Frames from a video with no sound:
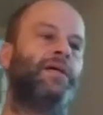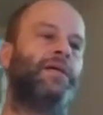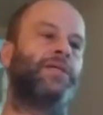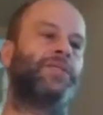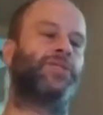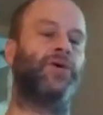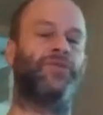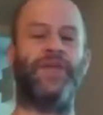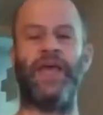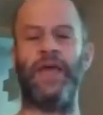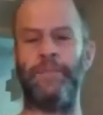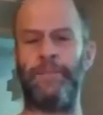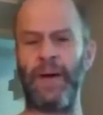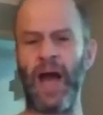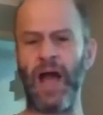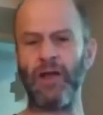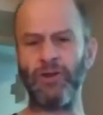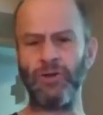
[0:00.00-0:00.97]
So the
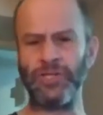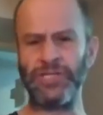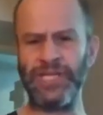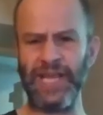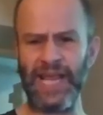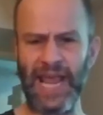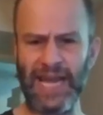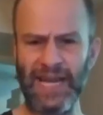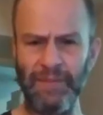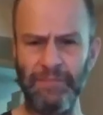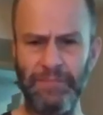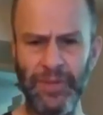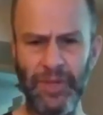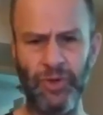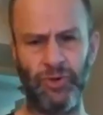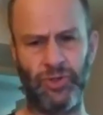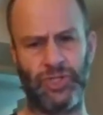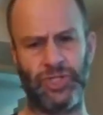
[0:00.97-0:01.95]
hypocrisy and
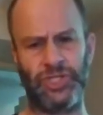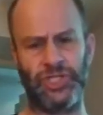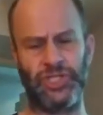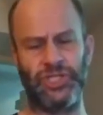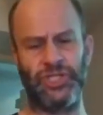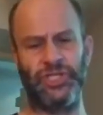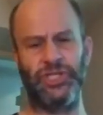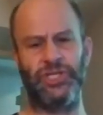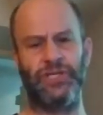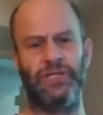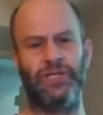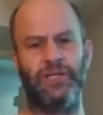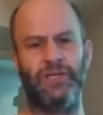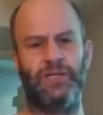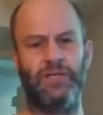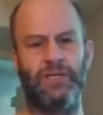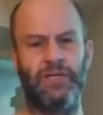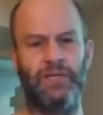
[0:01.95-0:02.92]
abuse,
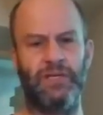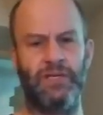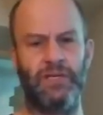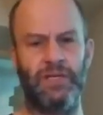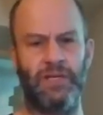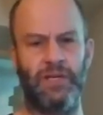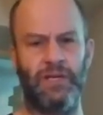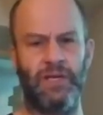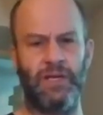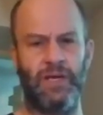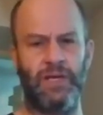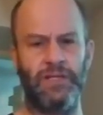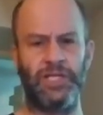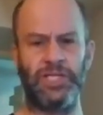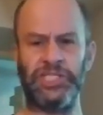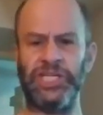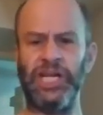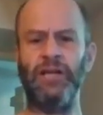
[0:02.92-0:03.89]

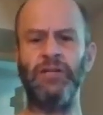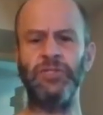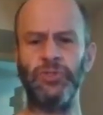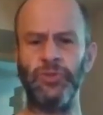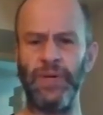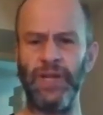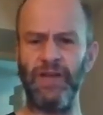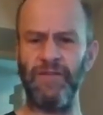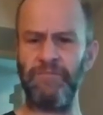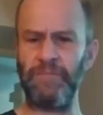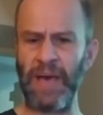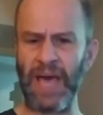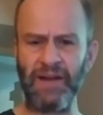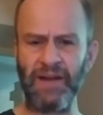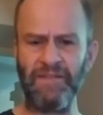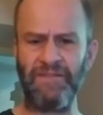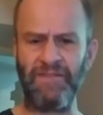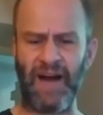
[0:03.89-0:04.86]
the sheltering of
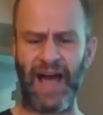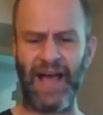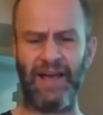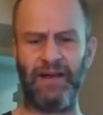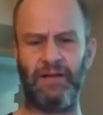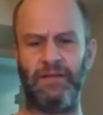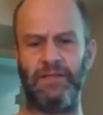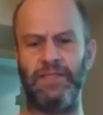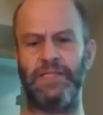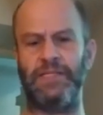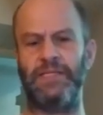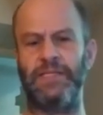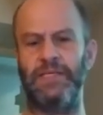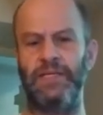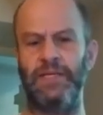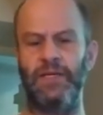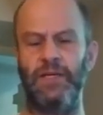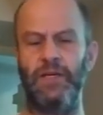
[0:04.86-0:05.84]
pedophiles
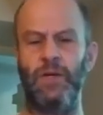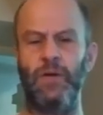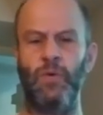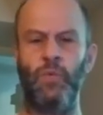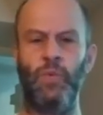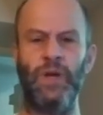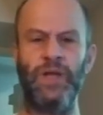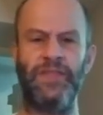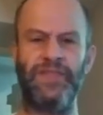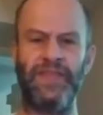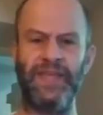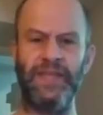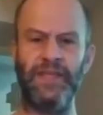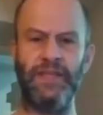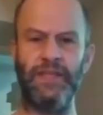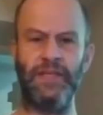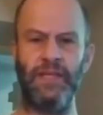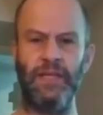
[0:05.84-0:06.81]

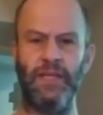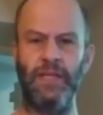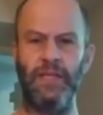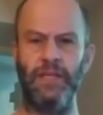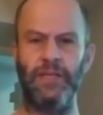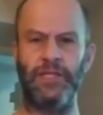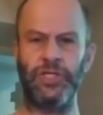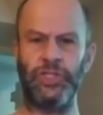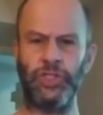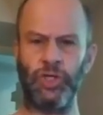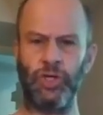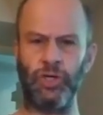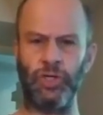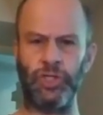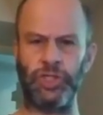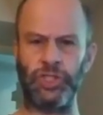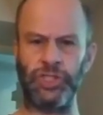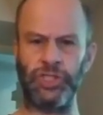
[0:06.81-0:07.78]
within the
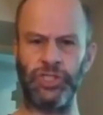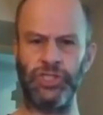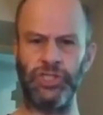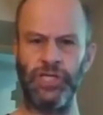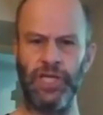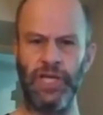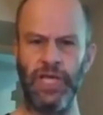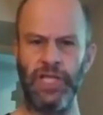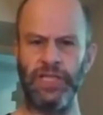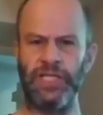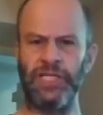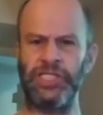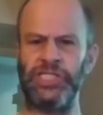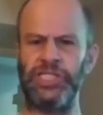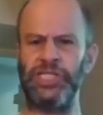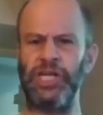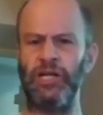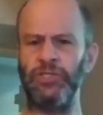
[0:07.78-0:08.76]
church, the
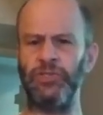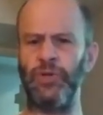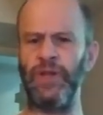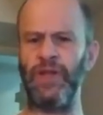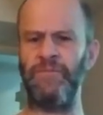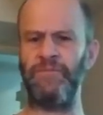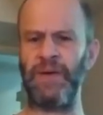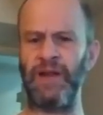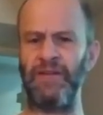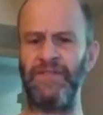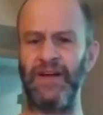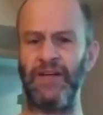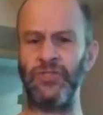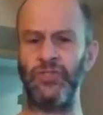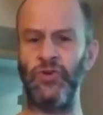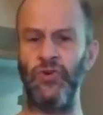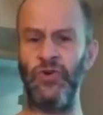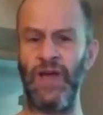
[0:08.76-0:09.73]
sheltering of
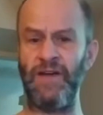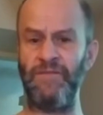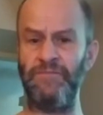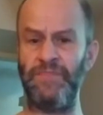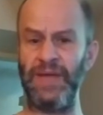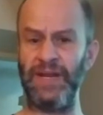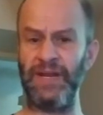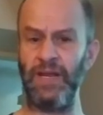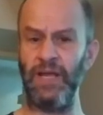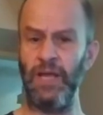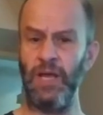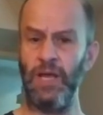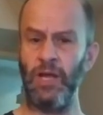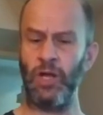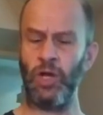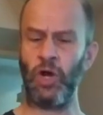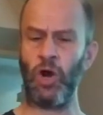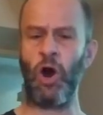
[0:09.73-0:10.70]
pedophiles who have been
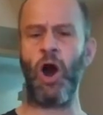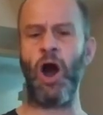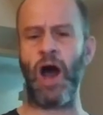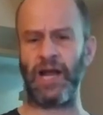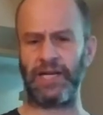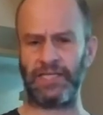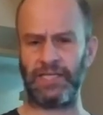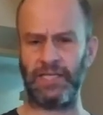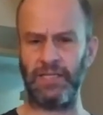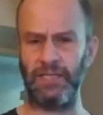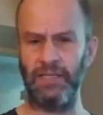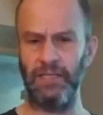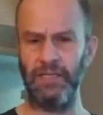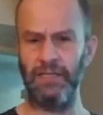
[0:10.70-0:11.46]
caught